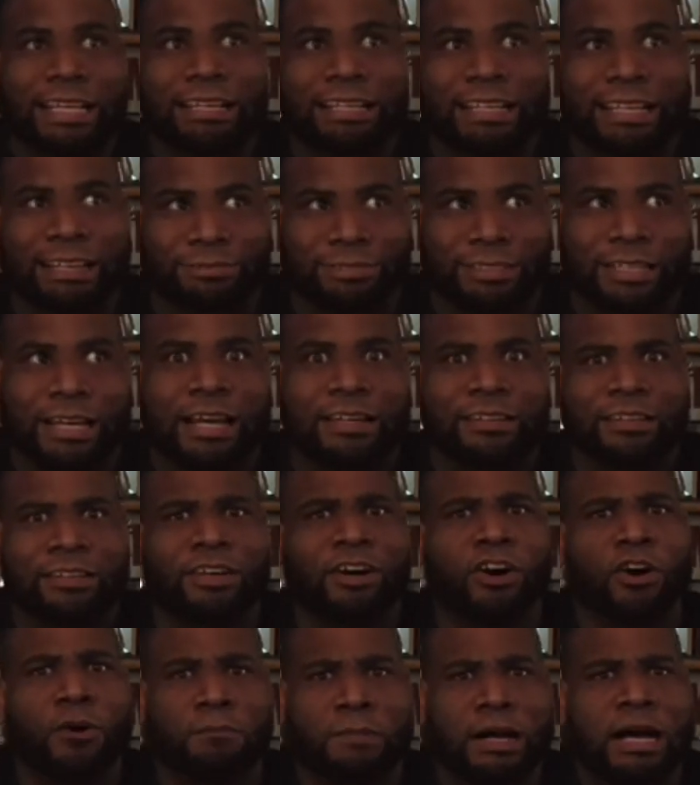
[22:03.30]
think it was kind of a
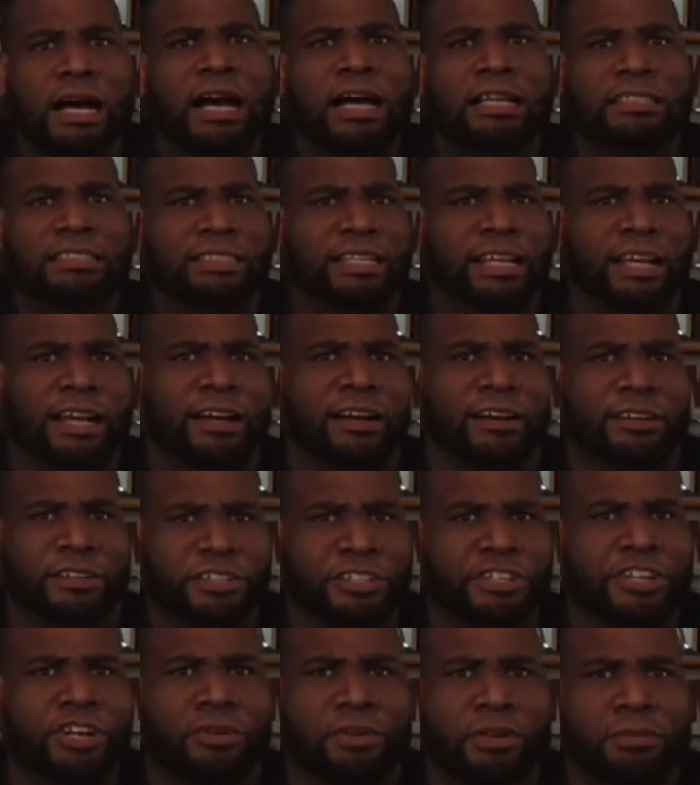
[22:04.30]
little homage there,
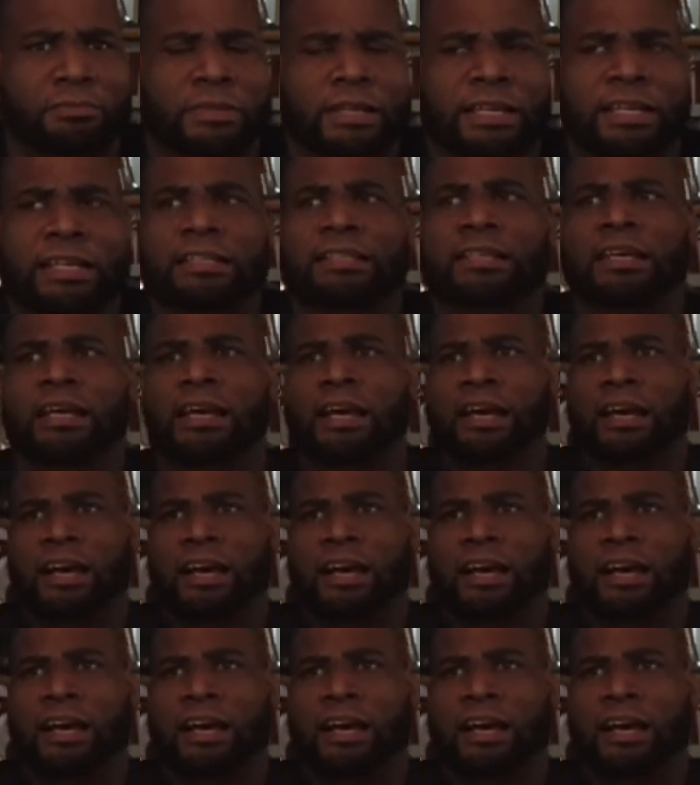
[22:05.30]
you know what I mean?